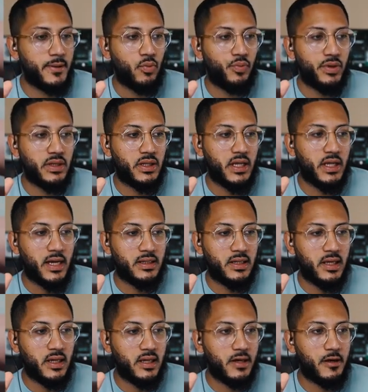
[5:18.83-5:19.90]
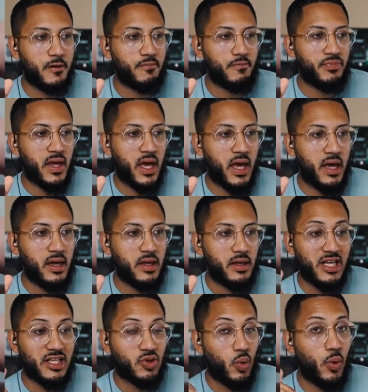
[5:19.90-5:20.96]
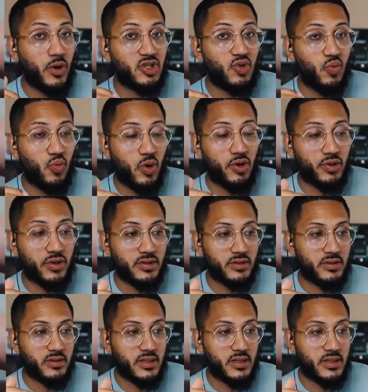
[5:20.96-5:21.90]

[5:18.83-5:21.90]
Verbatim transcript: with the idea that it's going to work.